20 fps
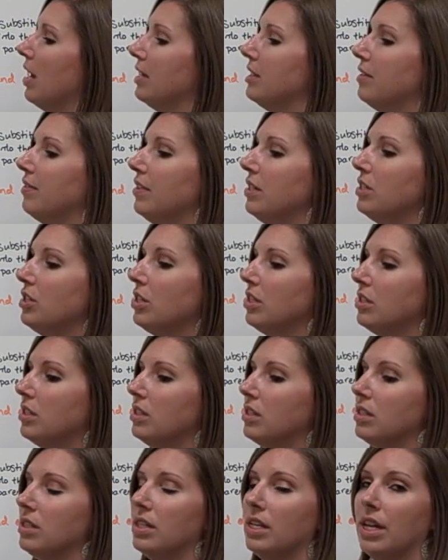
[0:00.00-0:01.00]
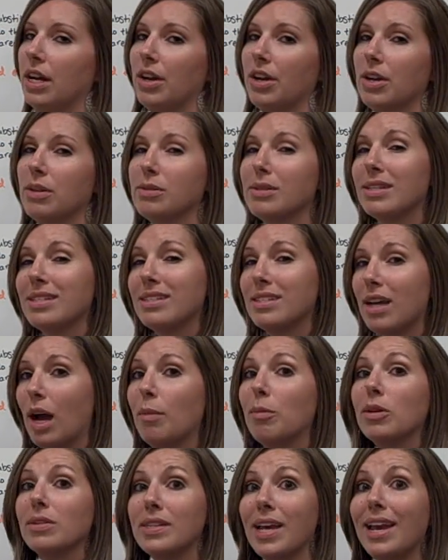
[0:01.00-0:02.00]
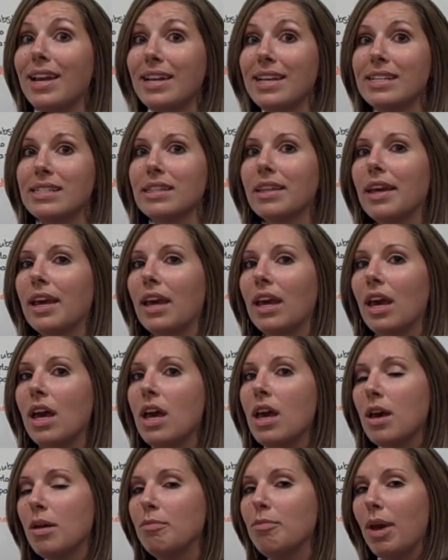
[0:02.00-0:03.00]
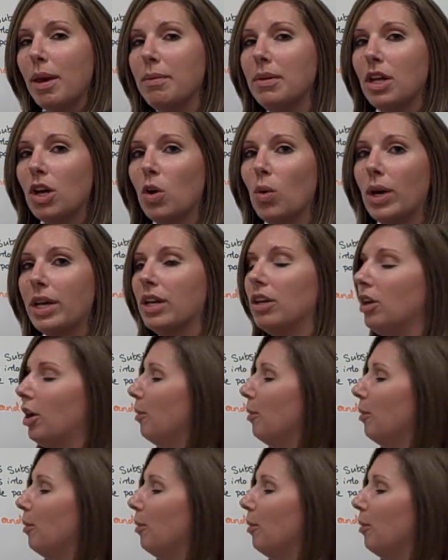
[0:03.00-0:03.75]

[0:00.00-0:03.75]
and division scenarios simultaneously, maybe to quicken